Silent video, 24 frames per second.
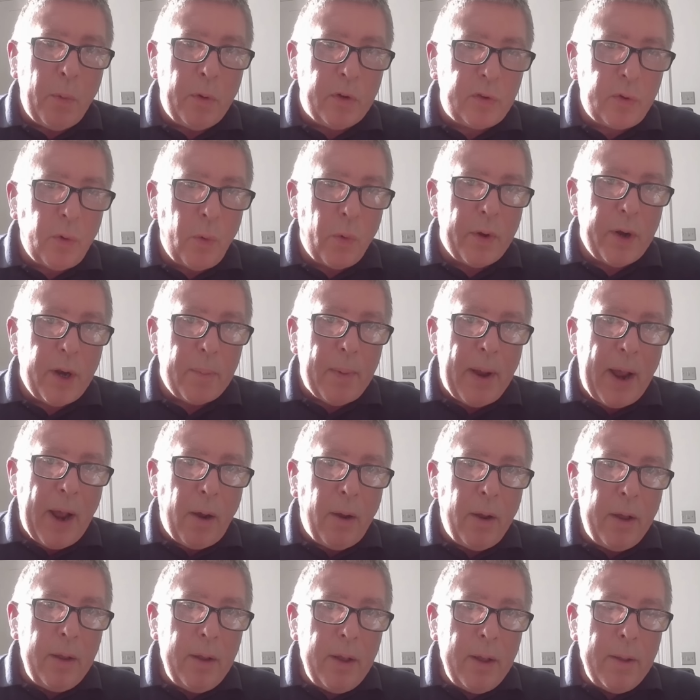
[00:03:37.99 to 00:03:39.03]
We're talking
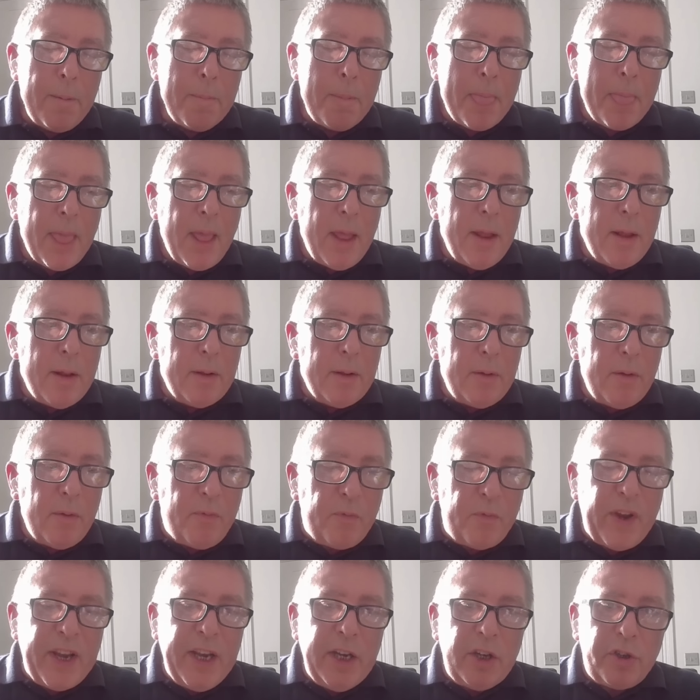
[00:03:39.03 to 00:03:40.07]
about
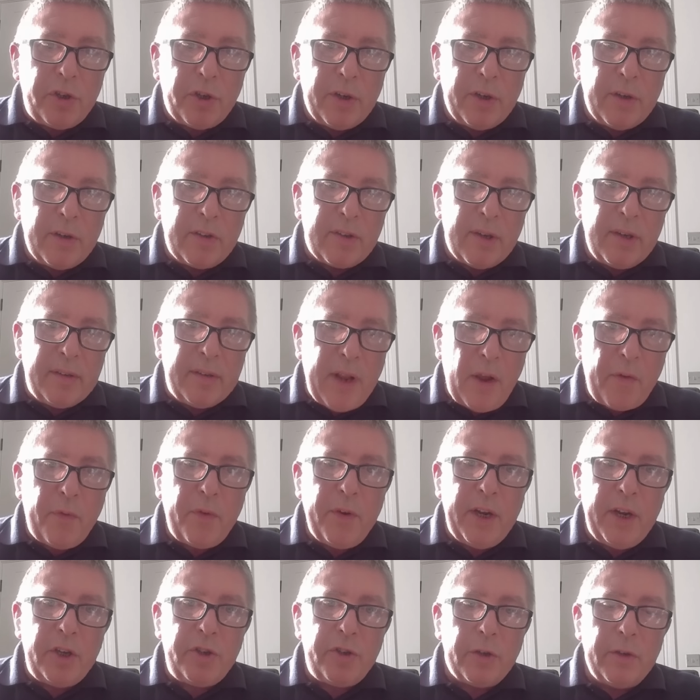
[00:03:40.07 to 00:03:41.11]
features and
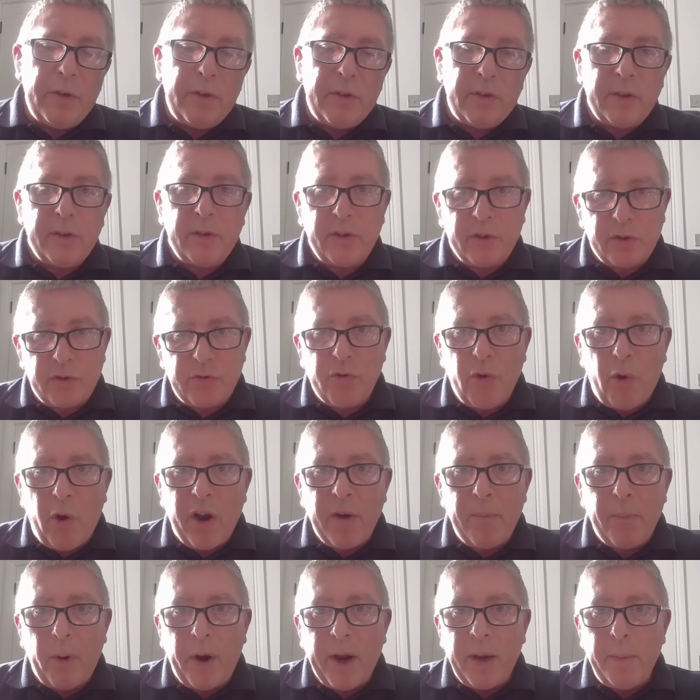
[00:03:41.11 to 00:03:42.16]
definitions as
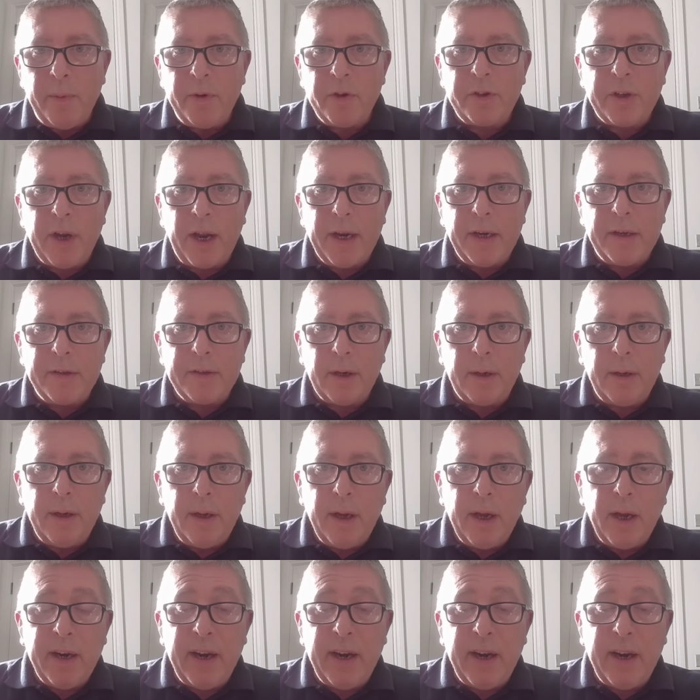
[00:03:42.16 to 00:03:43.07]
described by image data.